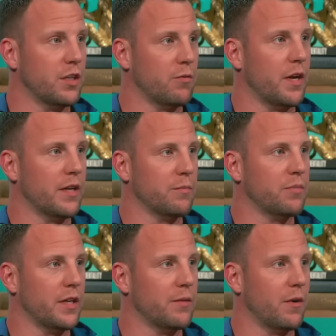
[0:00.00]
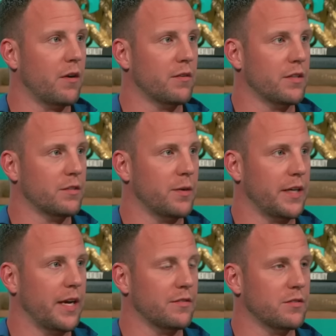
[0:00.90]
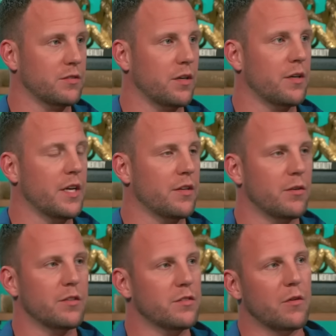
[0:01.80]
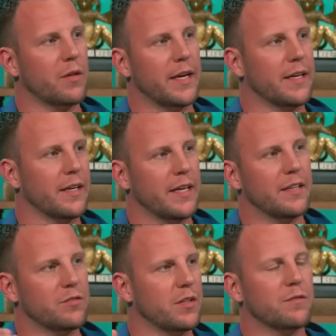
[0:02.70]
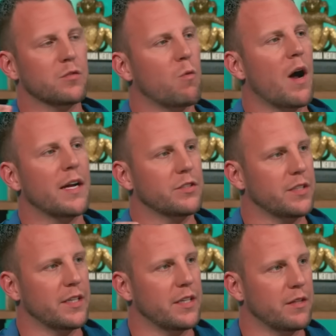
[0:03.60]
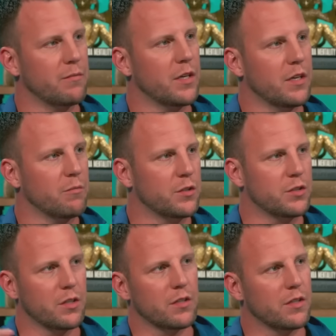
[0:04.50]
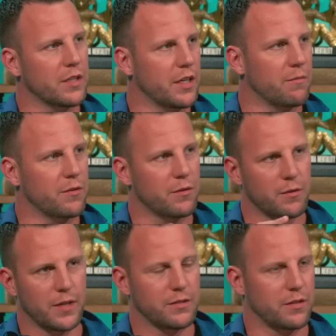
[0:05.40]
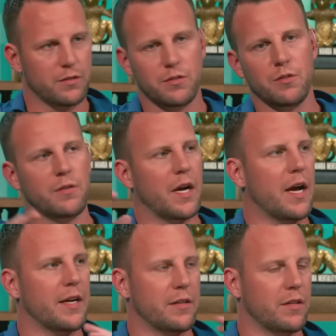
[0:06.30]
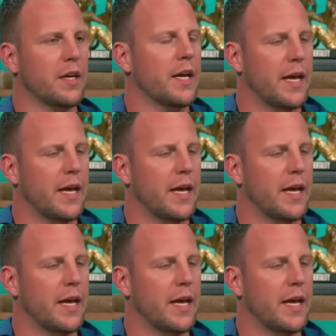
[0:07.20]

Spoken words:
Redick play ball, is my guess. And so there is no, like, history of just watching him mature and come through as a Duke guy.